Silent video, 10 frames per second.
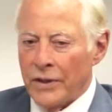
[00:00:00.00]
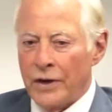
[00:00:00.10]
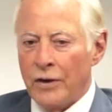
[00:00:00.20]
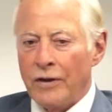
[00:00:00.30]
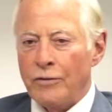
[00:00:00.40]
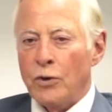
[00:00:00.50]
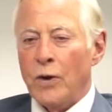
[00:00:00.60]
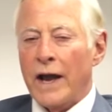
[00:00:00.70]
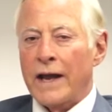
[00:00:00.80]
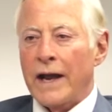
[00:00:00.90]
That if
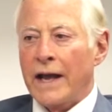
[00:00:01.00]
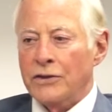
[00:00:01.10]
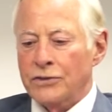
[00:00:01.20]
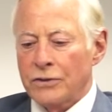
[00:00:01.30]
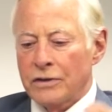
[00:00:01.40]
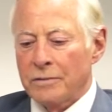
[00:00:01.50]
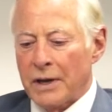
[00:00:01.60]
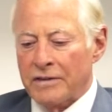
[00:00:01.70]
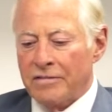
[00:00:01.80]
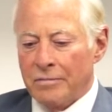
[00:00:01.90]
you had a certain
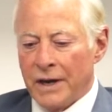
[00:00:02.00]
amount of